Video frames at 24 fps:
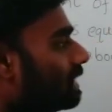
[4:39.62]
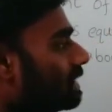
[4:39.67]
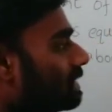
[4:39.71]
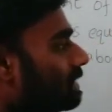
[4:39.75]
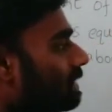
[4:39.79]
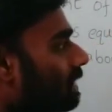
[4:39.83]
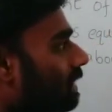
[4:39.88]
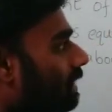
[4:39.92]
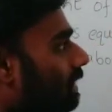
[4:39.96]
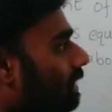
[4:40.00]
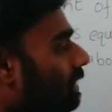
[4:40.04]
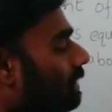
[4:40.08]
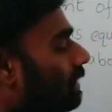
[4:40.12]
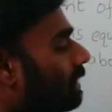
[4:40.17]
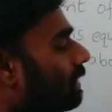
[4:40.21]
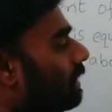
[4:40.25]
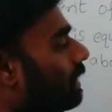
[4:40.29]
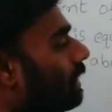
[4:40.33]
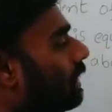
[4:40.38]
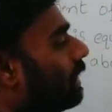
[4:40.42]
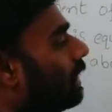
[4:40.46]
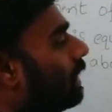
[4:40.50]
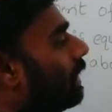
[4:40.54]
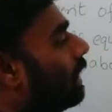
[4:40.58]
is the
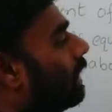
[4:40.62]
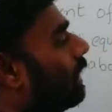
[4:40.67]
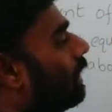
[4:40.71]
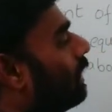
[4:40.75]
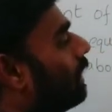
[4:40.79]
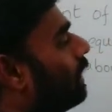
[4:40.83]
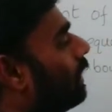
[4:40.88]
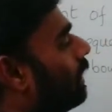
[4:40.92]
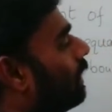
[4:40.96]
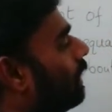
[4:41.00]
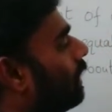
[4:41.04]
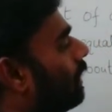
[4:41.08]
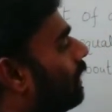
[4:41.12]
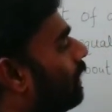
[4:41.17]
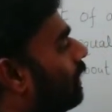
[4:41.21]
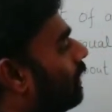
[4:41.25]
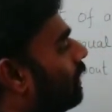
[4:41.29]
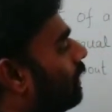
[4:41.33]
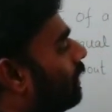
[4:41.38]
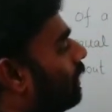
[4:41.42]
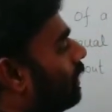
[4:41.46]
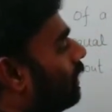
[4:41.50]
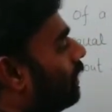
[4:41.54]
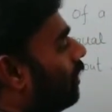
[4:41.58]

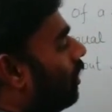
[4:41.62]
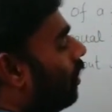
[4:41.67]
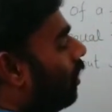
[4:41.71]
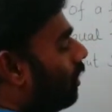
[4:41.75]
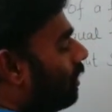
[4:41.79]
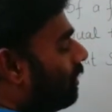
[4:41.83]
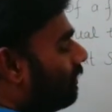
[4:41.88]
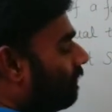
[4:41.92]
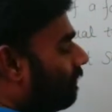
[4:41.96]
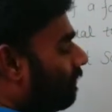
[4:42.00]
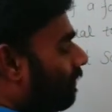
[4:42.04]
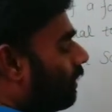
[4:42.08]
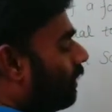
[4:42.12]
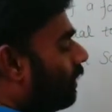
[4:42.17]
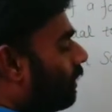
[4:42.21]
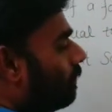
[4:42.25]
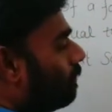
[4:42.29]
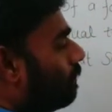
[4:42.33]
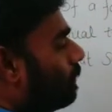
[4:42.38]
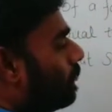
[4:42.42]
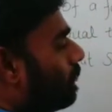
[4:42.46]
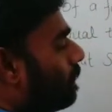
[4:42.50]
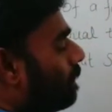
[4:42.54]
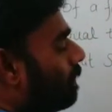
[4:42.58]

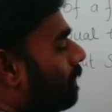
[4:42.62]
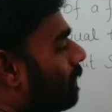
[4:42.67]
alpha.